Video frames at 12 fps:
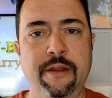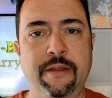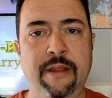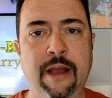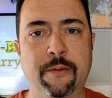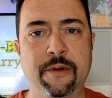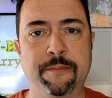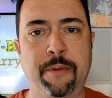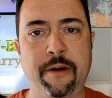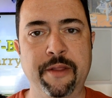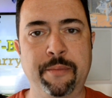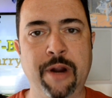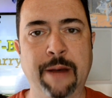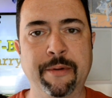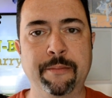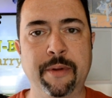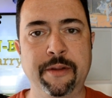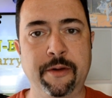That was part of the
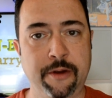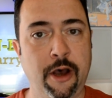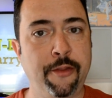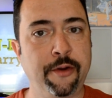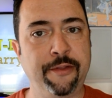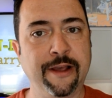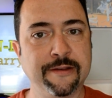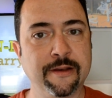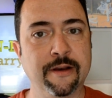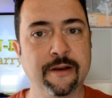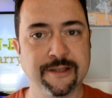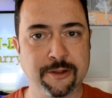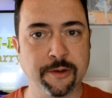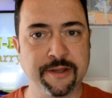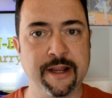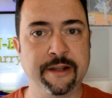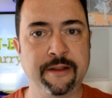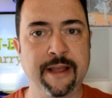problem, but there are other things
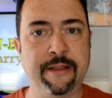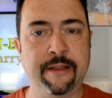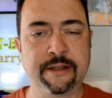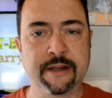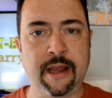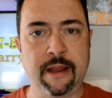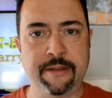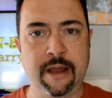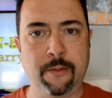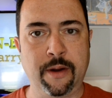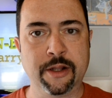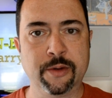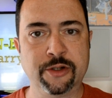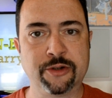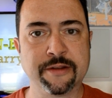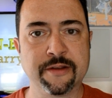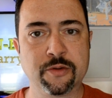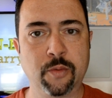associated to that that I wanted to
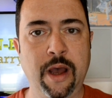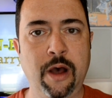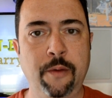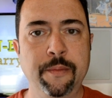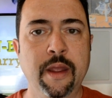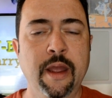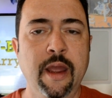address as well.